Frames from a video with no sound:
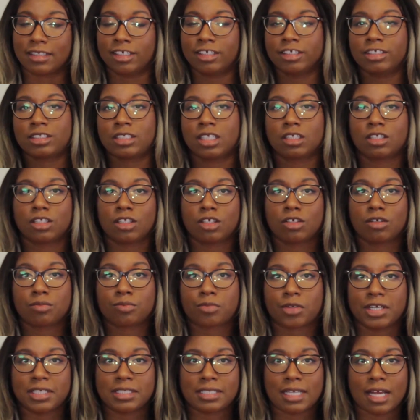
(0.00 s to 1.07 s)
there's a little
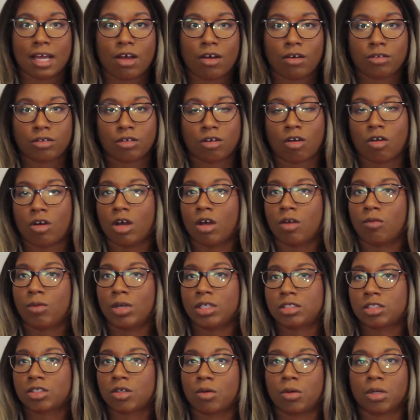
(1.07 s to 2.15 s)
breakdown on
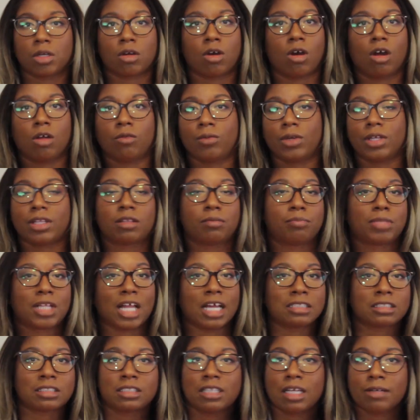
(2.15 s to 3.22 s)
what's going on with
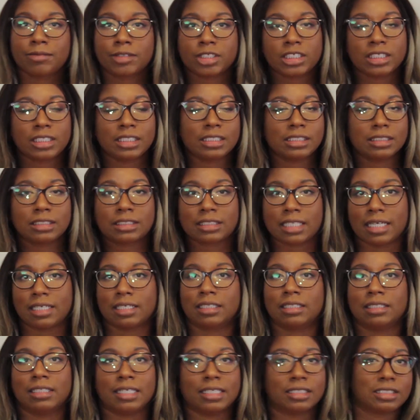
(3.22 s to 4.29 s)
Black celebrities
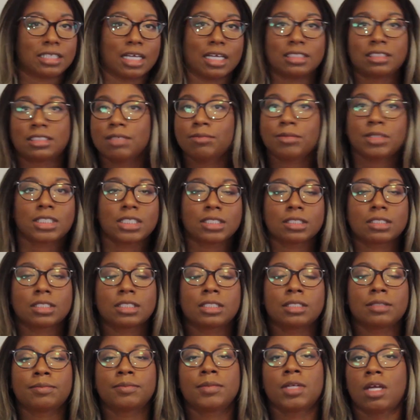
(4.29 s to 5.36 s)
and
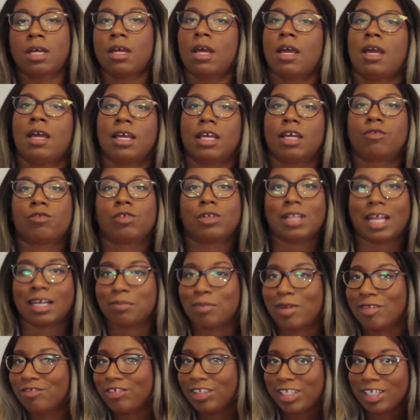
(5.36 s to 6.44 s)
anti-Semitism. If you
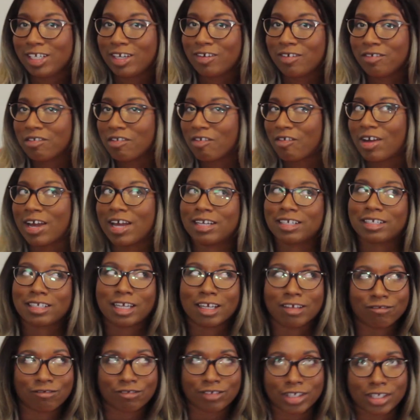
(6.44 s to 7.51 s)
like my video, go ahead and
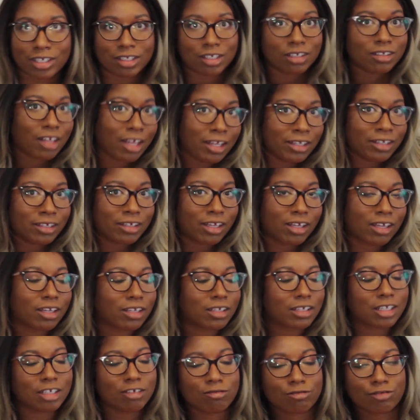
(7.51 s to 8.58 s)
give it a like,
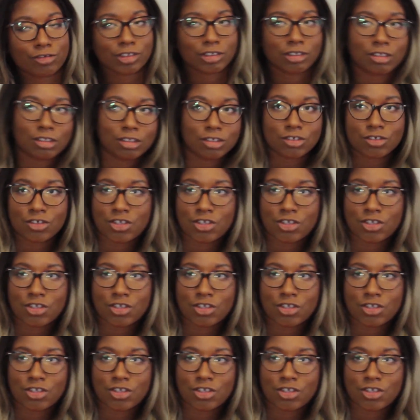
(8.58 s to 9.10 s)
give it a